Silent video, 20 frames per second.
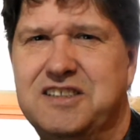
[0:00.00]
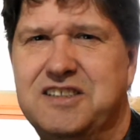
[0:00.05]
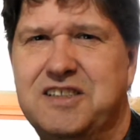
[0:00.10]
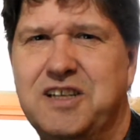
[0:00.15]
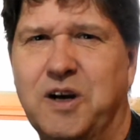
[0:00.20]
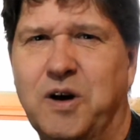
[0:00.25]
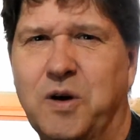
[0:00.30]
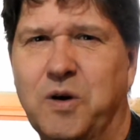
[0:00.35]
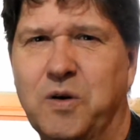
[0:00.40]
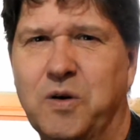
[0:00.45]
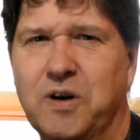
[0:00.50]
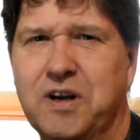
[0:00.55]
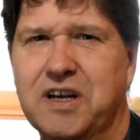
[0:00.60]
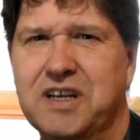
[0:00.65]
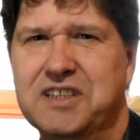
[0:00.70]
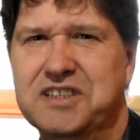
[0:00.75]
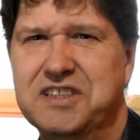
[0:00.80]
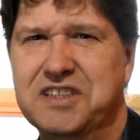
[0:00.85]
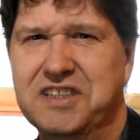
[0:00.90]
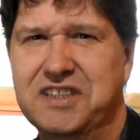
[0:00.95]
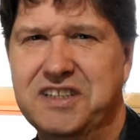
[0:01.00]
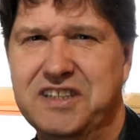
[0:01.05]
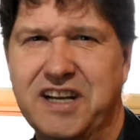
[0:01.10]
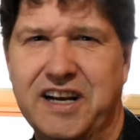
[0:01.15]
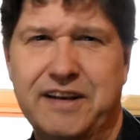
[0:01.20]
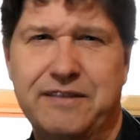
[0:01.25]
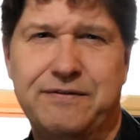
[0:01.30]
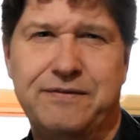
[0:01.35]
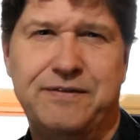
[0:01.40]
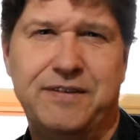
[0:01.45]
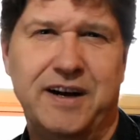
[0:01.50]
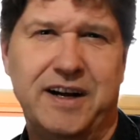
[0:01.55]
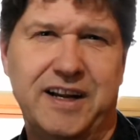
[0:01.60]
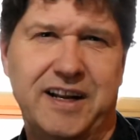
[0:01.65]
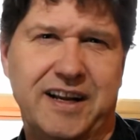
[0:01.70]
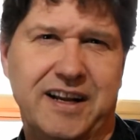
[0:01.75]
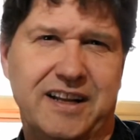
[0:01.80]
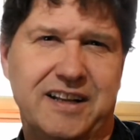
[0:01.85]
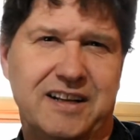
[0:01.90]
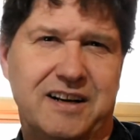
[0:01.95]
togas knife
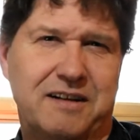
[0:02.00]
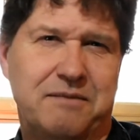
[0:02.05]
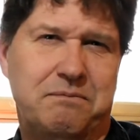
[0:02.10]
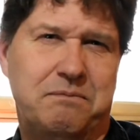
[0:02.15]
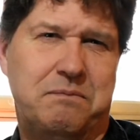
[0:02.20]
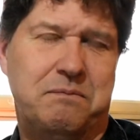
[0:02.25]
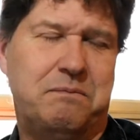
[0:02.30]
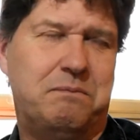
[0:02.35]
fighting in a